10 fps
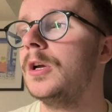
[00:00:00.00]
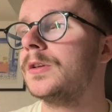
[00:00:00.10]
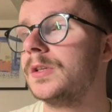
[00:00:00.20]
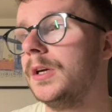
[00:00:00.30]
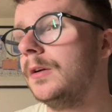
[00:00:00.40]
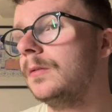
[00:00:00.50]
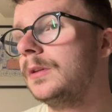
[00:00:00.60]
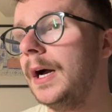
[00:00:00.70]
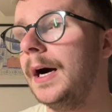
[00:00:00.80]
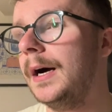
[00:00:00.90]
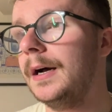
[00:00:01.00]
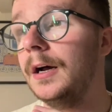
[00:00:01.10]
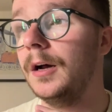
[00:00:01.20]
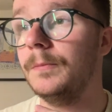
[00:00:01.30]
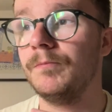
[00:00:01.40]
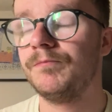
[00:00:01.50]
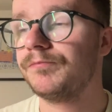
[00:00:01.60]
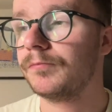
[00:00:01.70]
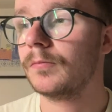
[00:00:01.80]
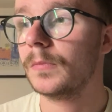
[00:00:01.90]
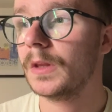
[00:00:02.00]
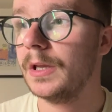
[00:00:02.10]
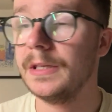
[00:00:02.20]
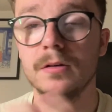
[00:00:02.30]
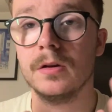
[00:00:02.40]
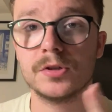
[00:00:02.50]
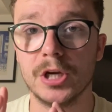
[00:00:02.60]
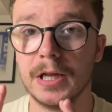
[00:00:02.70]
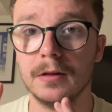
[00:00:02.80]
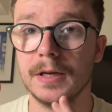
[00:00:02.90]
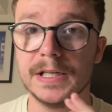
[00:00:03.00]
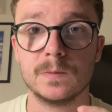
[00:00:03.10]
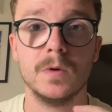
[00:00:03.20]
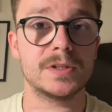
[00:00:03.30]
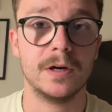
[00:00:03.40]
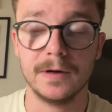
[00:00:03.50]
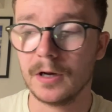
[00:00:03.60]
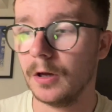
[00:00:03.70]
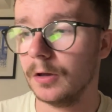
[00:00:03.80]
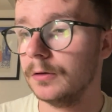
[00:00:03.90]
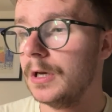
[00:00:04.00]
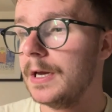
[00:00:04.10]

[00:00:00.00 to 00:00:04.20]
So that, in a nutshell, is what's going on,